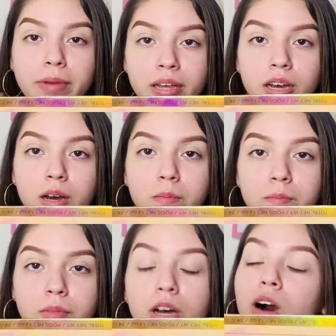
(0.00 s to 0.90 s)

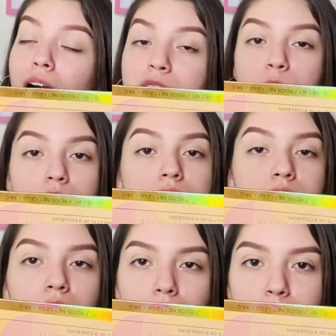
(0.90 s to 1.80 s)
makeup, as well
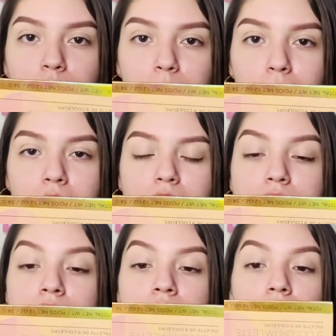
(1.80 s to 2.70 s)
as the eyebrow
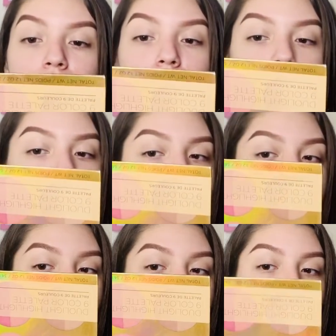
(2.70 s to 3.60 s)
products.
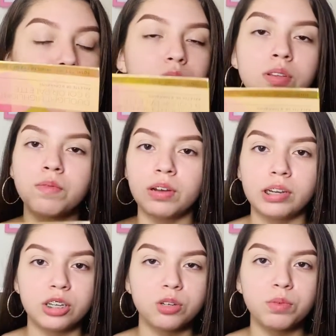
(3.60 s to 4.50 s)
Because if you use the
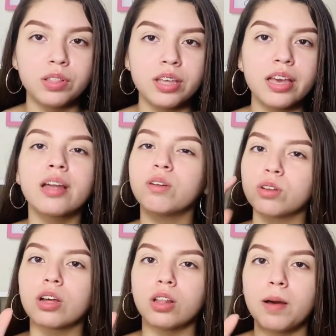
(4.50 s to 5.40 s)
foundation with it, it'll
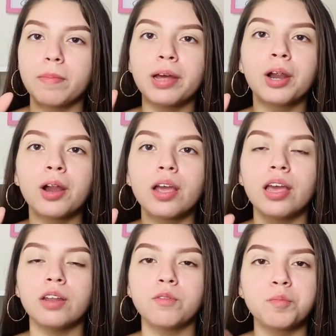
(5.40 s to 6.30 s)
look a lot better.
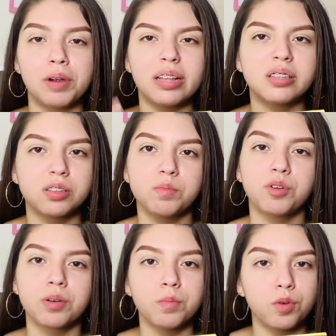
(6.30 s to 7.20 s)
And if you practice
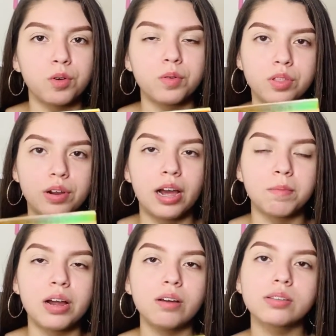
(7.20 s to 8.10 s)
more and more with your
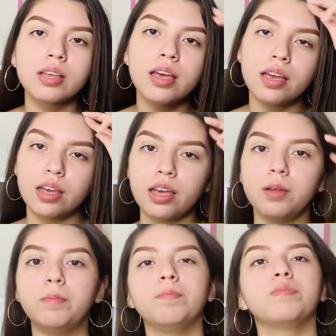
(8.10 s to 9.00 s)
eyebrows,
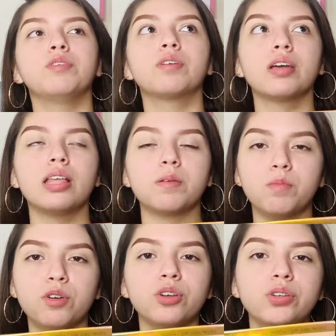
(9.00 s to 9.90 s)
you'll get like
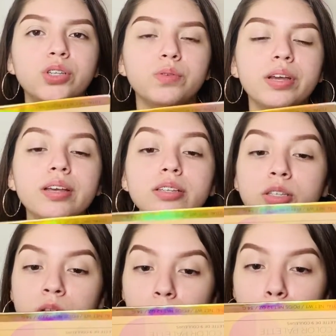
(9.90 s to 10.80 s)
more used to it.
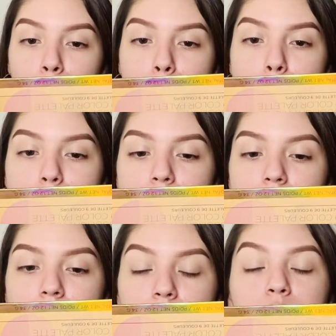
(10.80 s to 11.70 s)
So
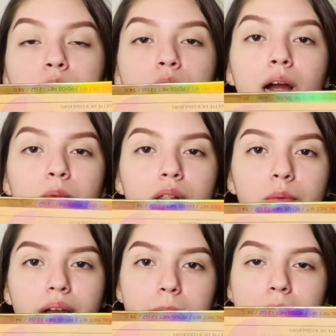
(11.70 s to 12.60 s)
therefore, I really
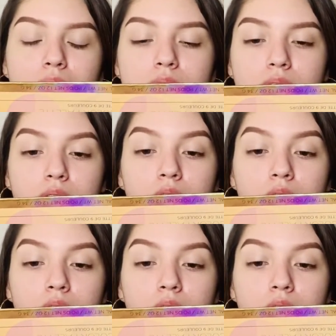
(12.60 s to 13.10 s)
recommend